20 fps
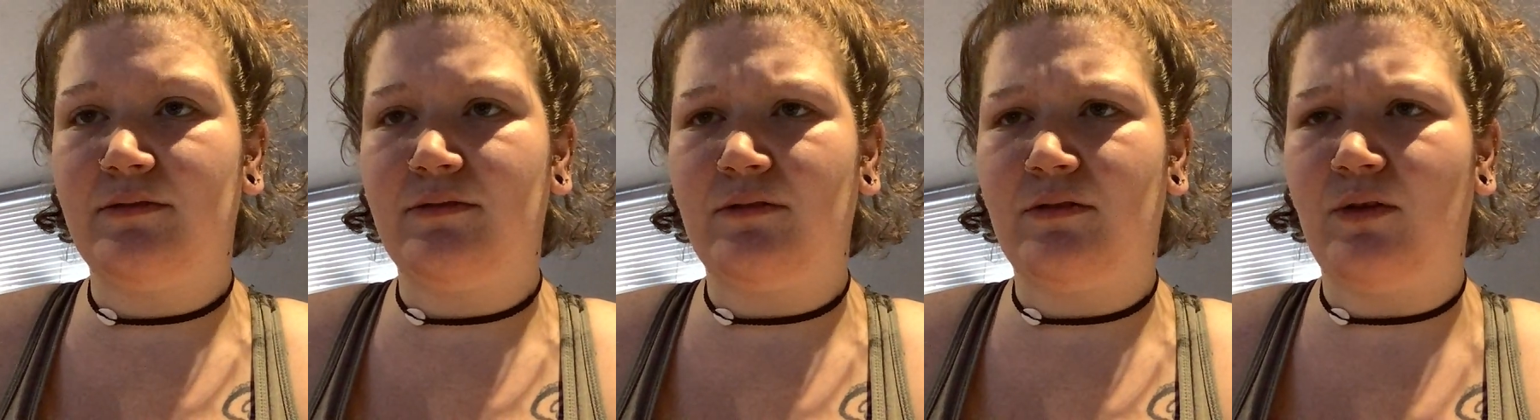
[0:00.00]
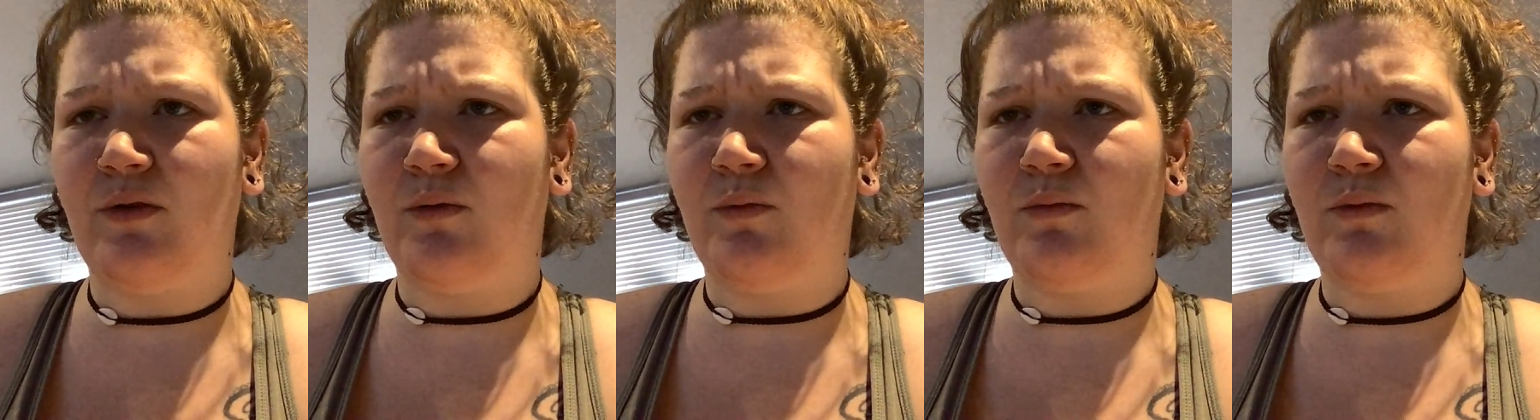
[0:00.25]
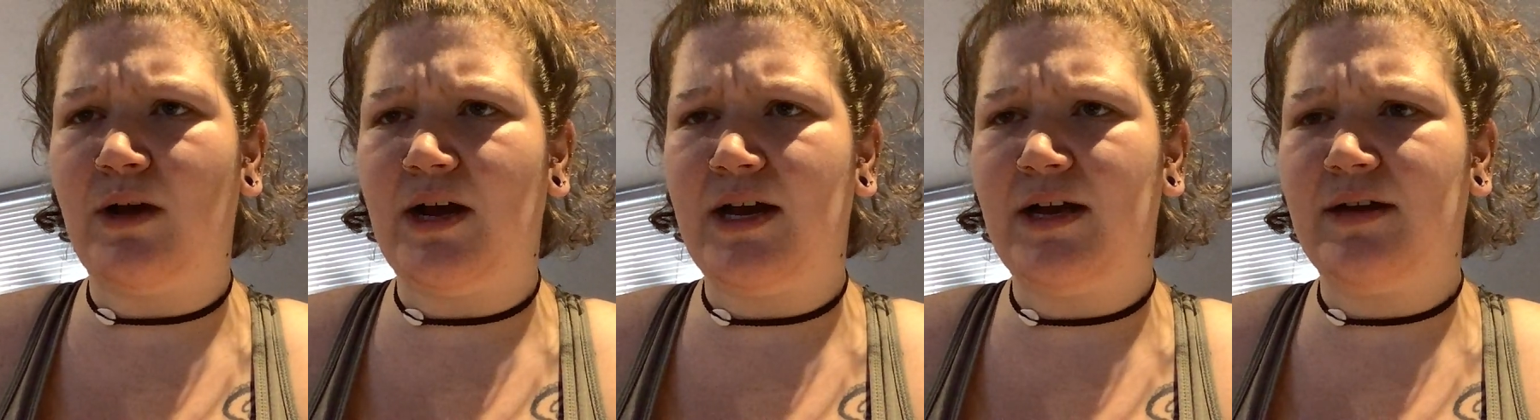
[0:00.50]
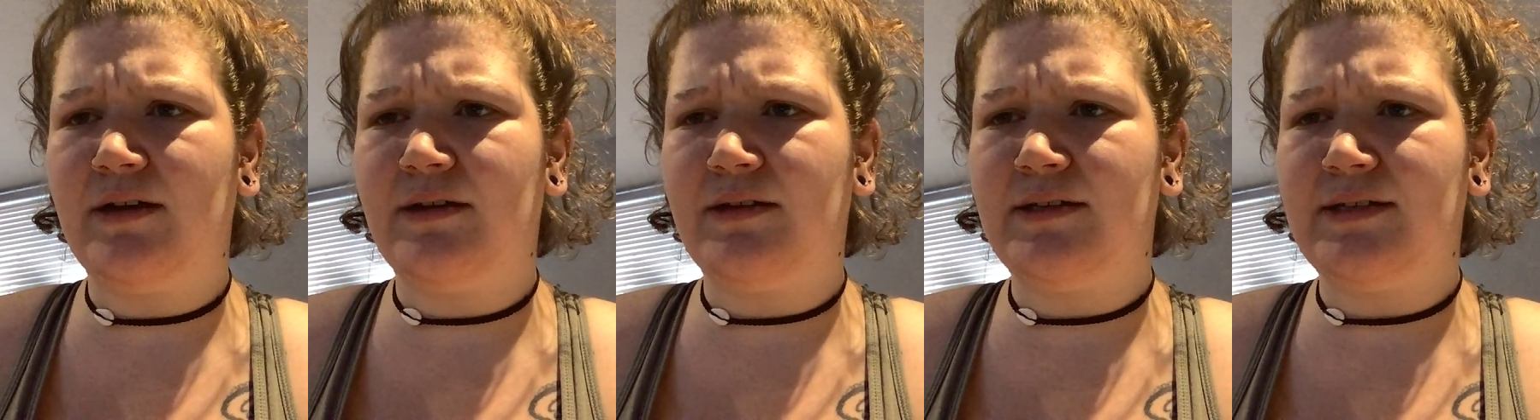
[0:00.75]
No,
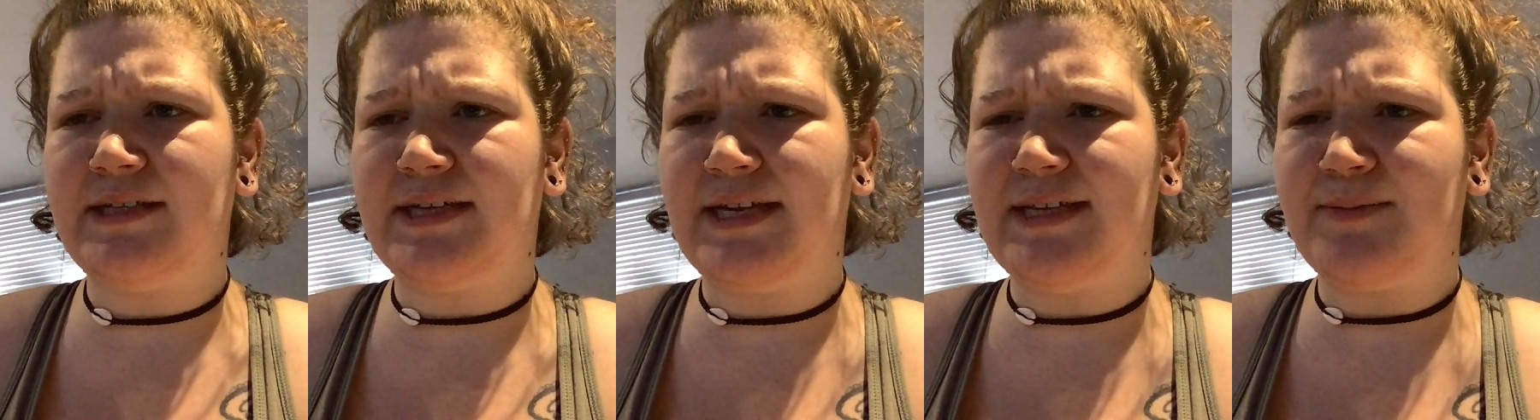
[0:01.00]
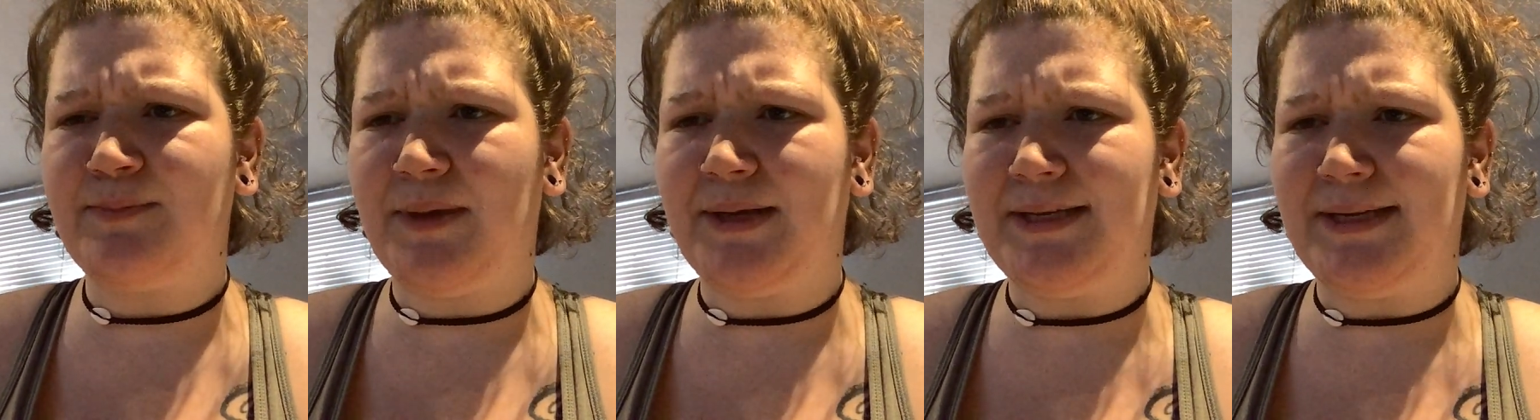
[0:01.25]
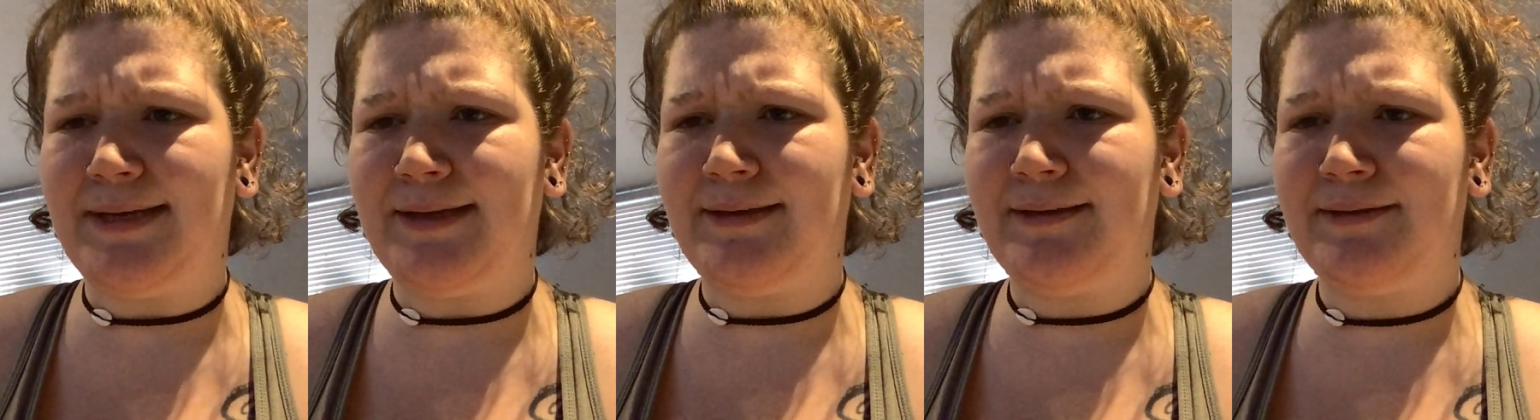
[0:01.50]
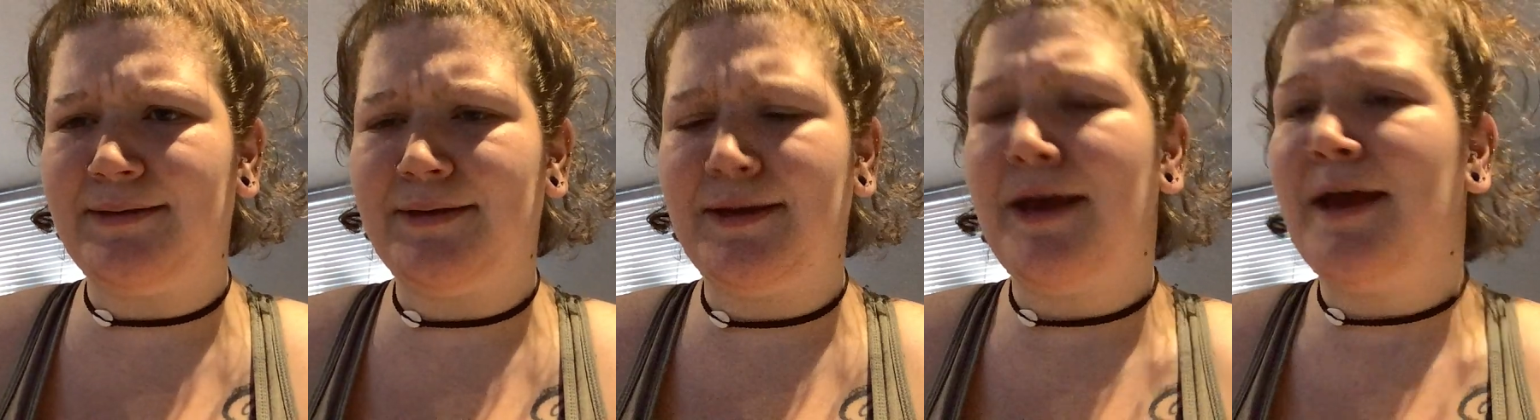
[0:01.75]
today's Monday.
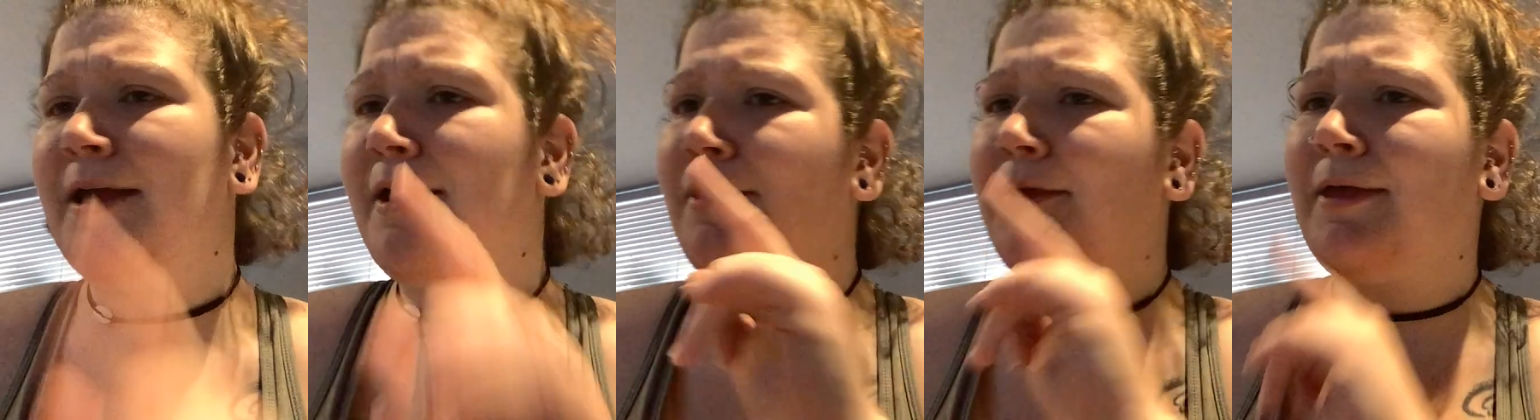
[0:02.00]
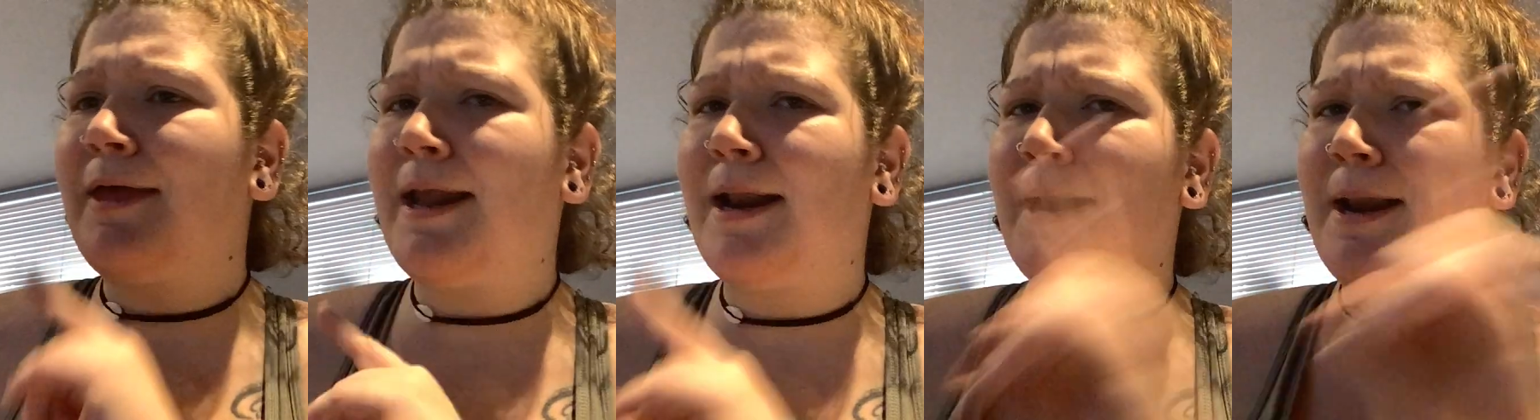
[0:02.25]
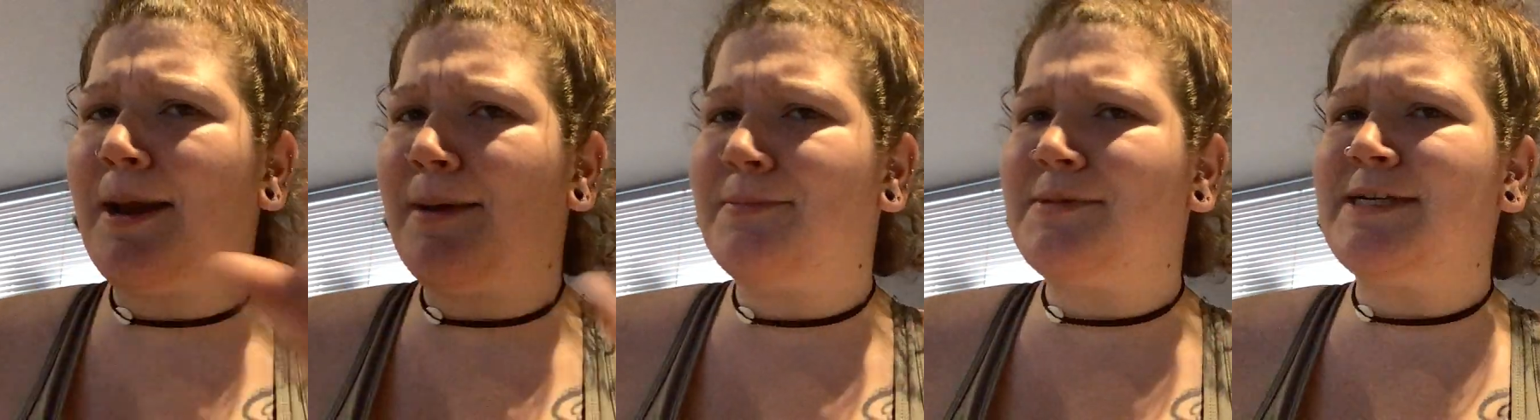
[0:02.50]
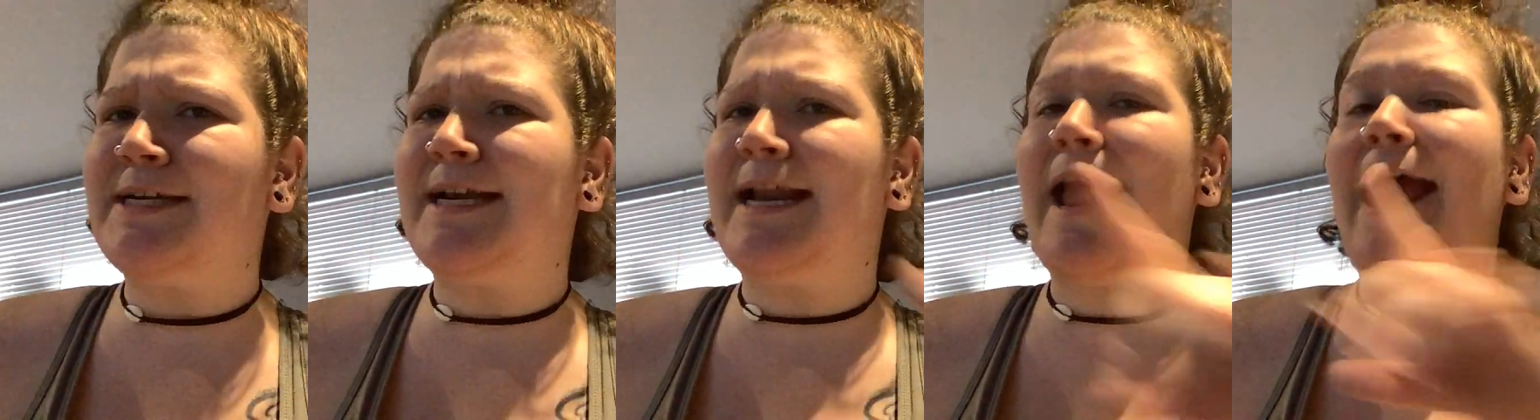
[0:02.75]
You'll get an
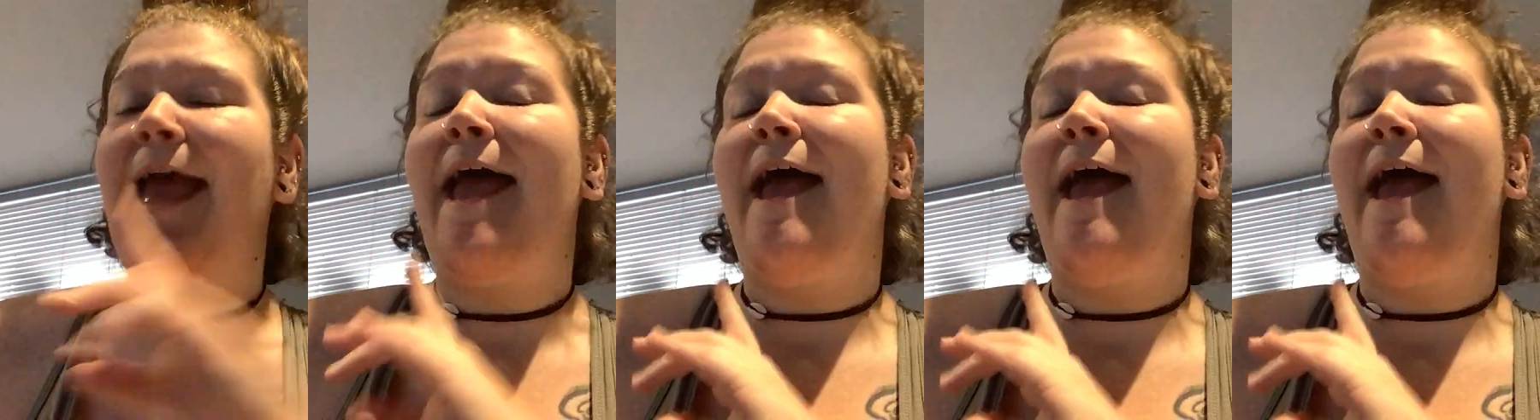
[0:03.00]
update